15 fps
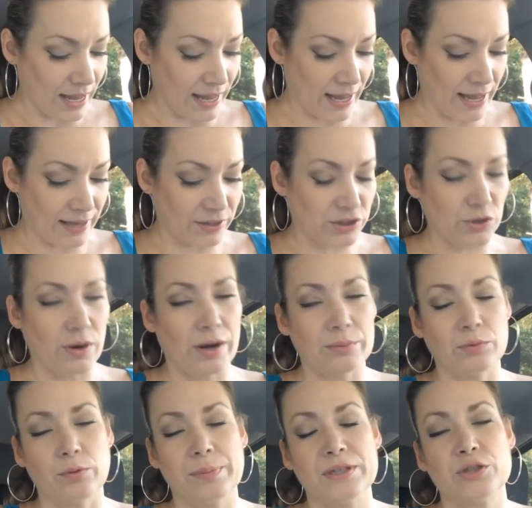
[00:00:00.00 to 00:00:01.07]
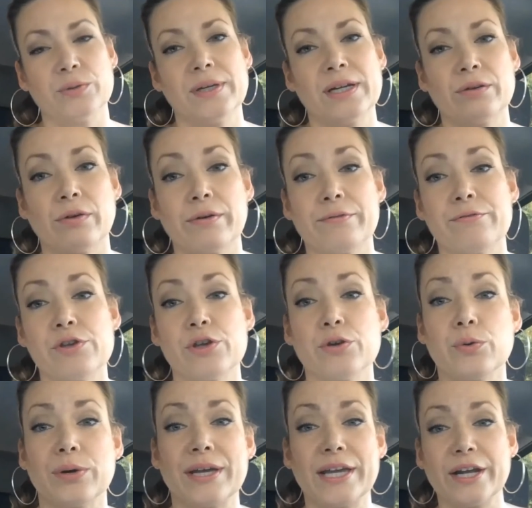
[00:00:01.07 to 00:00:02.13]
And so I will be doing a
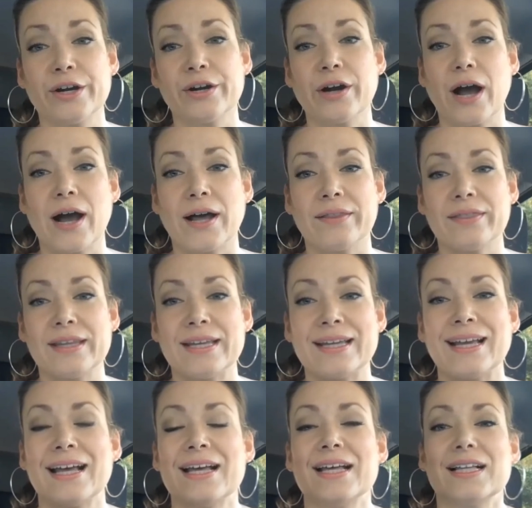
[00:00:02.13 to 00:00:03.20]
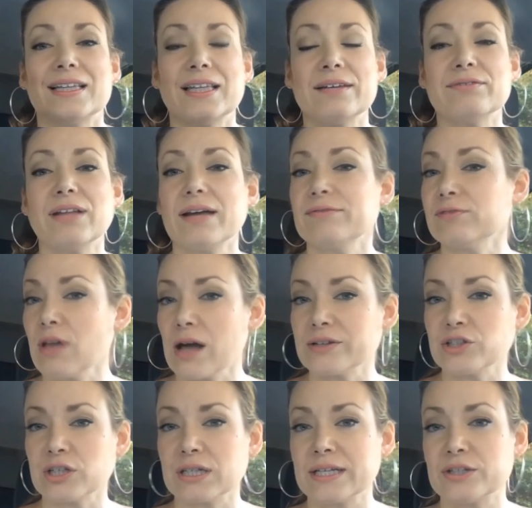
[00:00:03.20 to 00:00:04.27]
review here on the Live Life
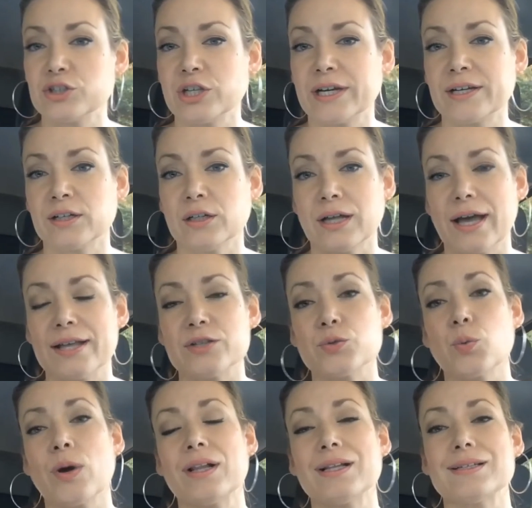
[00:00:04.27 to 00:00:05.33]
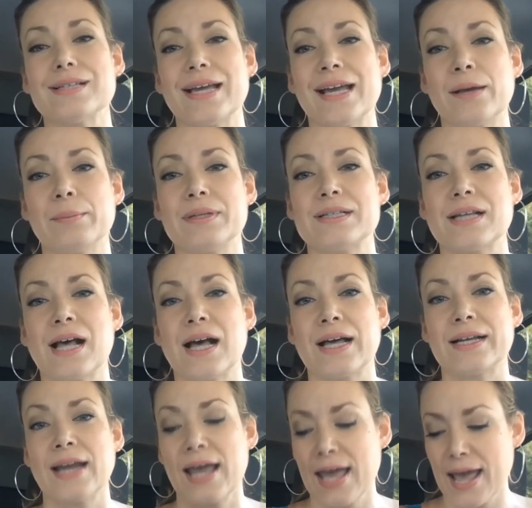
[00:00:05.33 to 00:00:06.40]
Logically channel, as well as
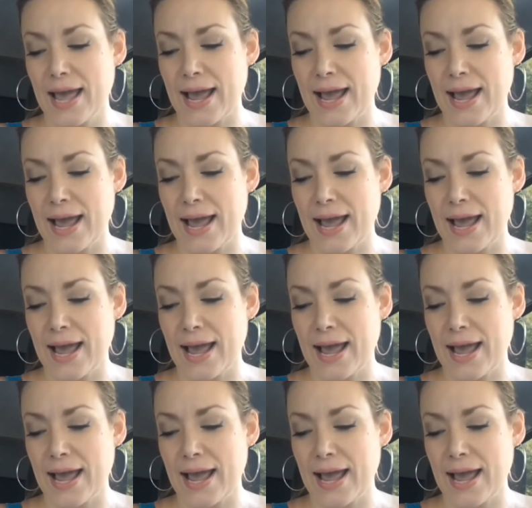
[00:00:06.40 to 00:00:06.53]
Amazon,